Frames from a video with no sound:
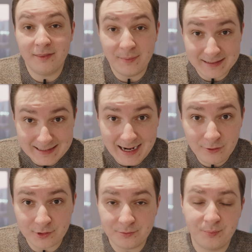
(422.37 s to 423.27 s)
The
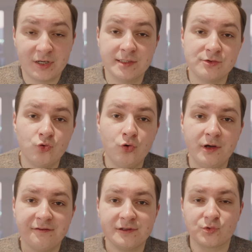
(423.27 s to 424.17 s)
McLaren, because all
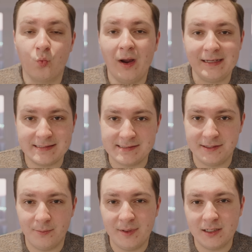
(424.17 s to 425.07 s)
of its weight is in
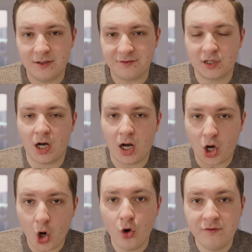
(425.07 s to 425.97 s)
the middle of the car
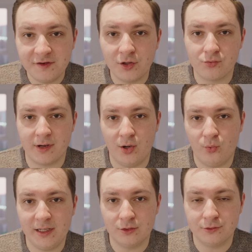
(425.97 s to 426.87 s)
over the rear
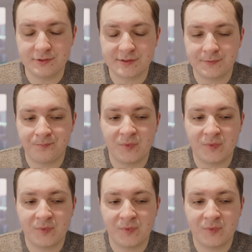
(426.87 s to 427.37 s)
wheels,